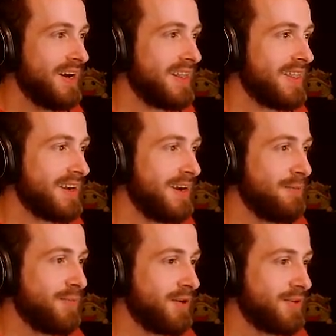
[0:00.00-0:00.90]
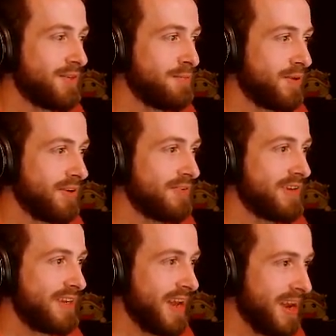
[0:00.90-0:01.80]
I think I broke the
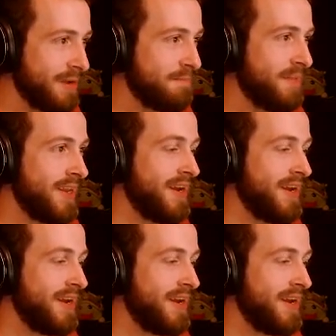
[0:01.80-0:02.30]
perfect game.